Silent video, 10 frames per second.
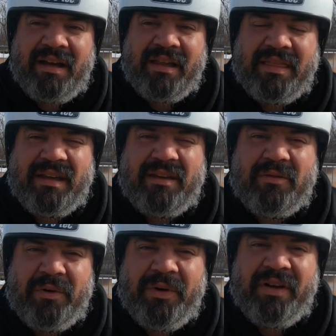think
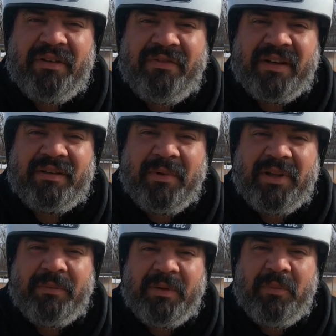Corona affected me a
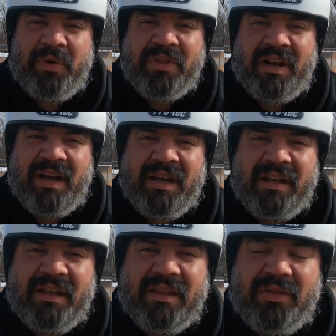little bit more than
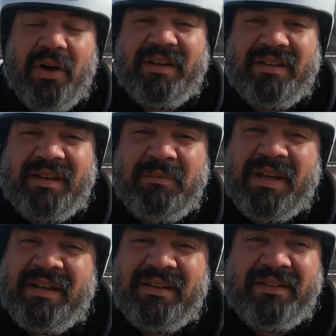I thought it did
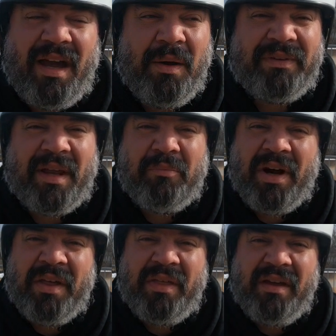because I was out of
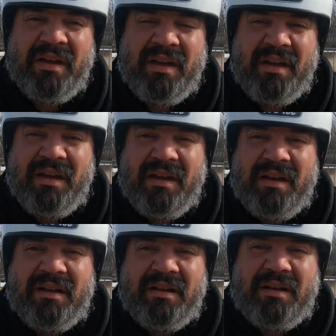breath
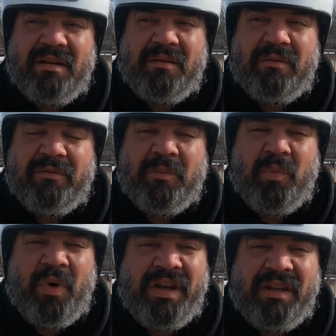from
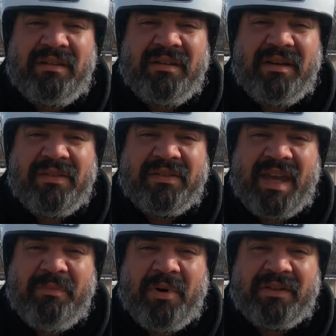one end of the
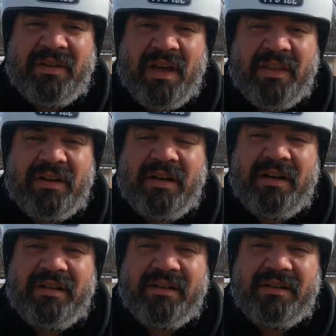skate park to the other.
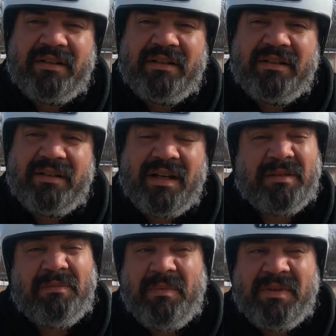It's maybe